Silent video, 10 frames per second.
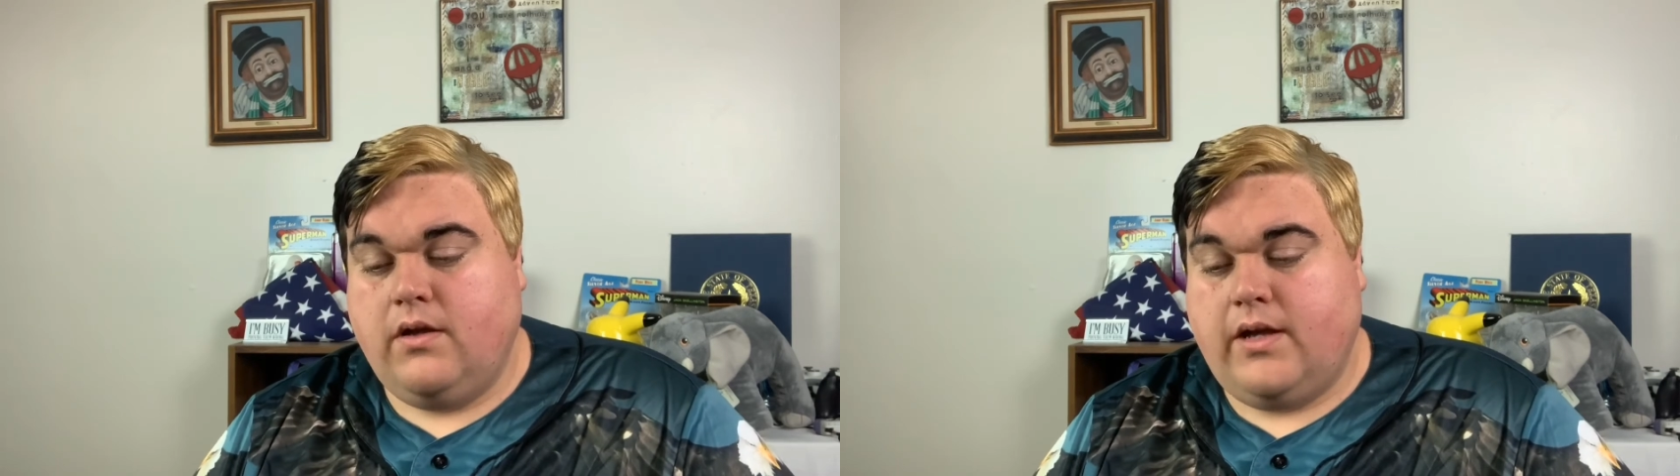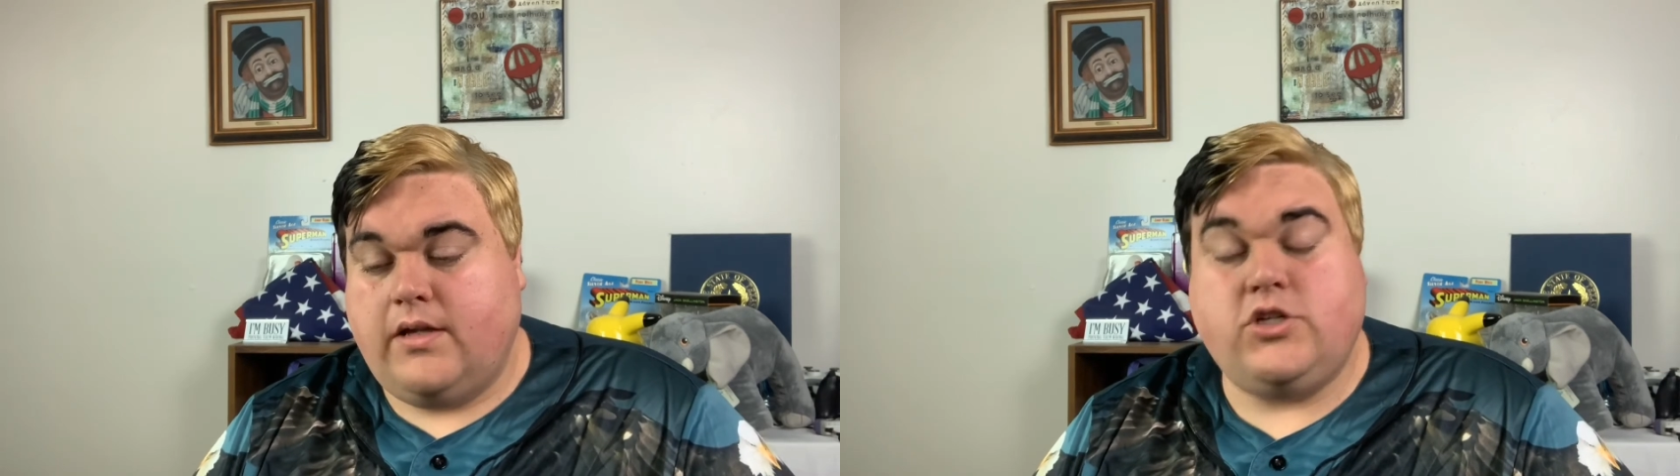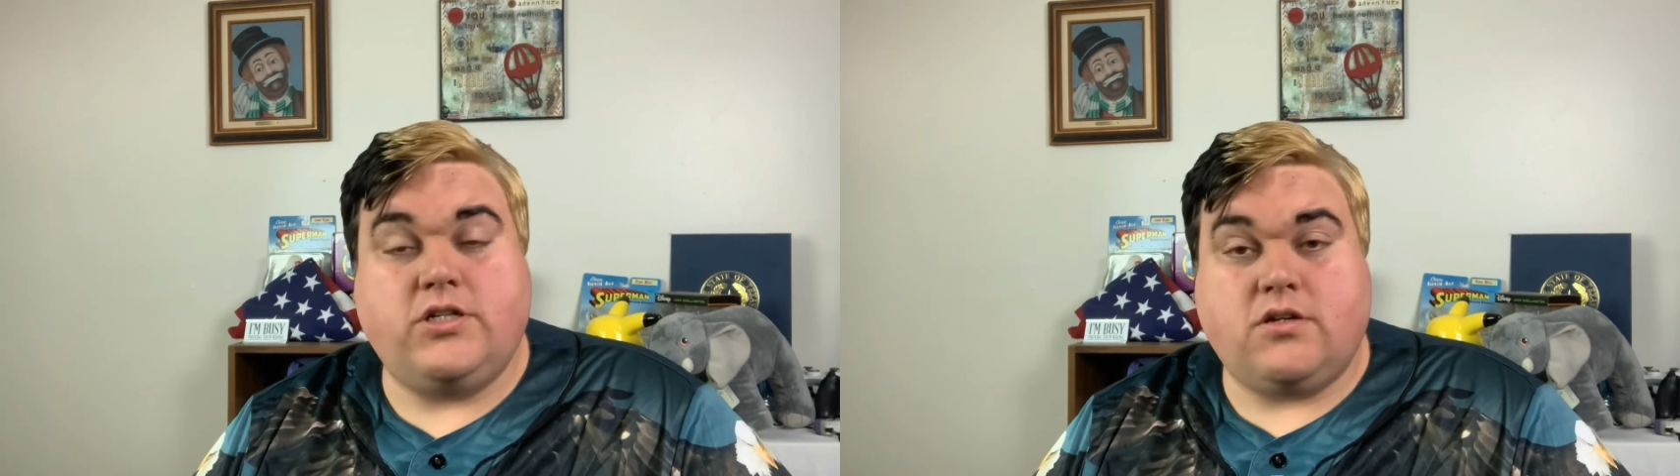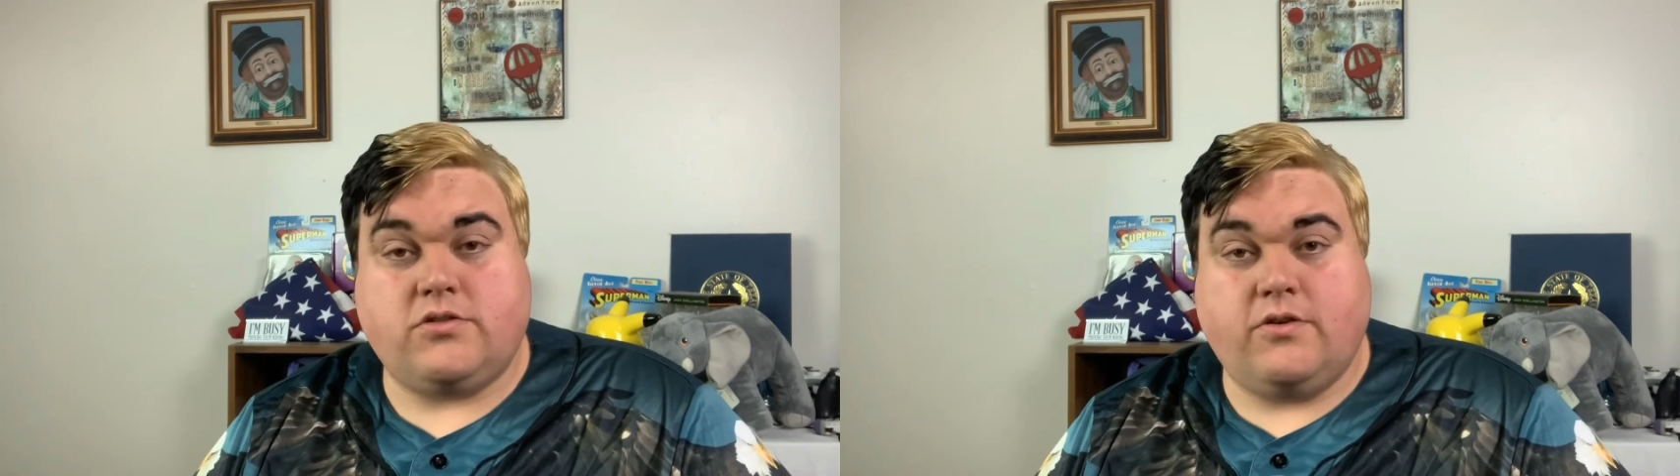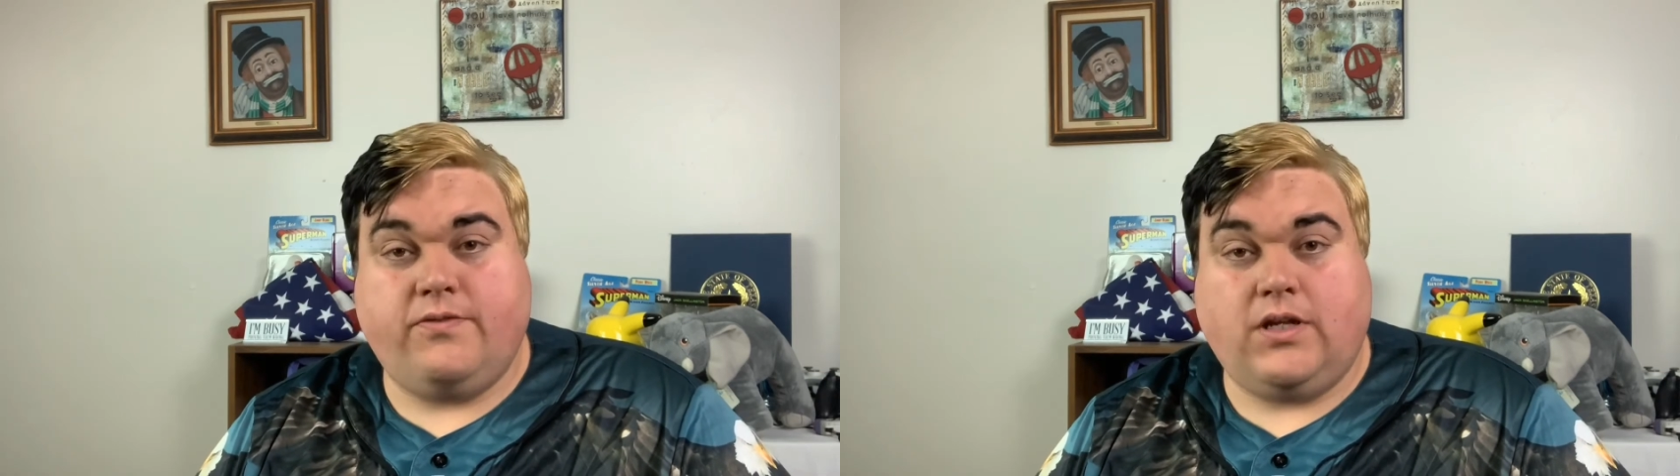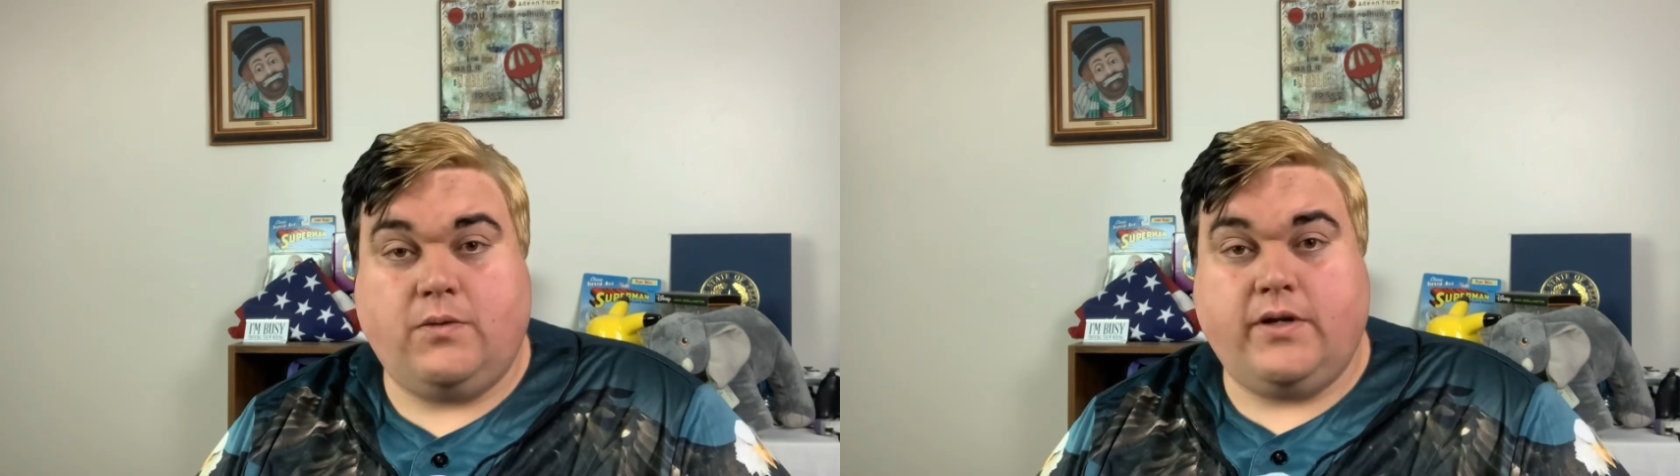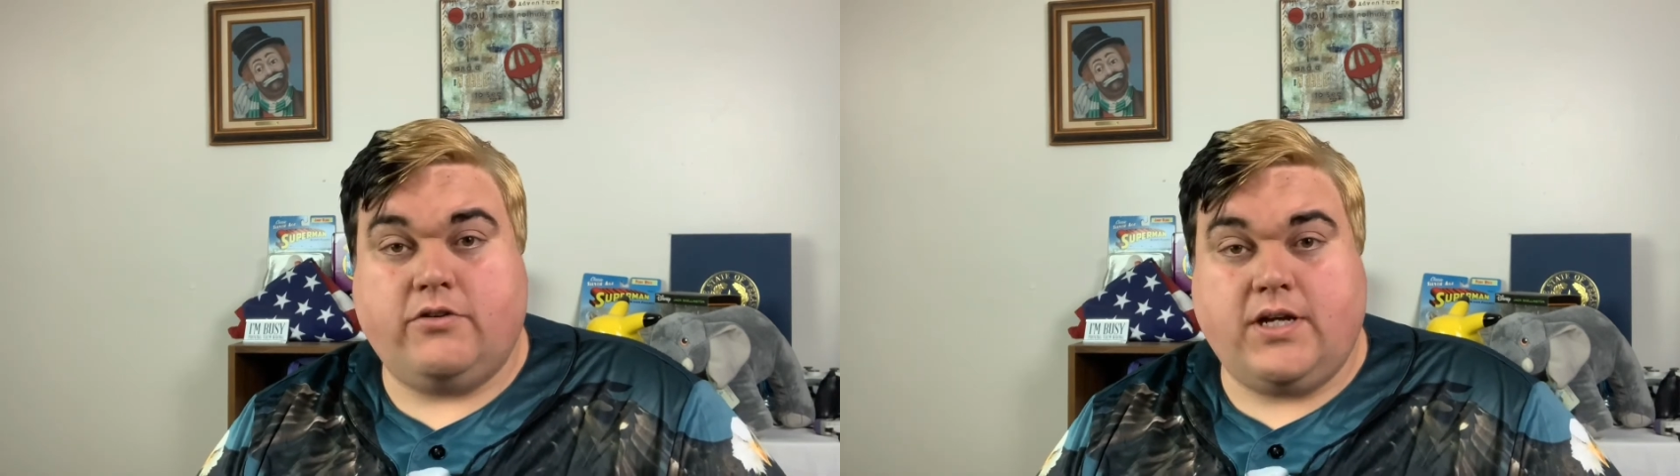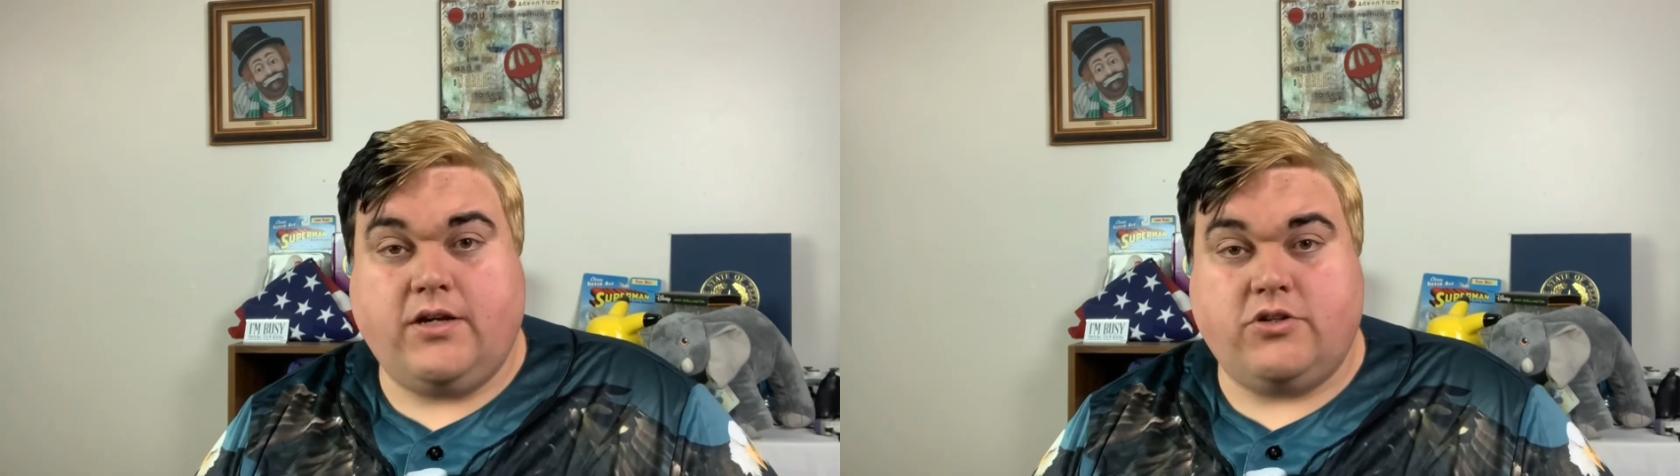and she's also a fellow entertainer.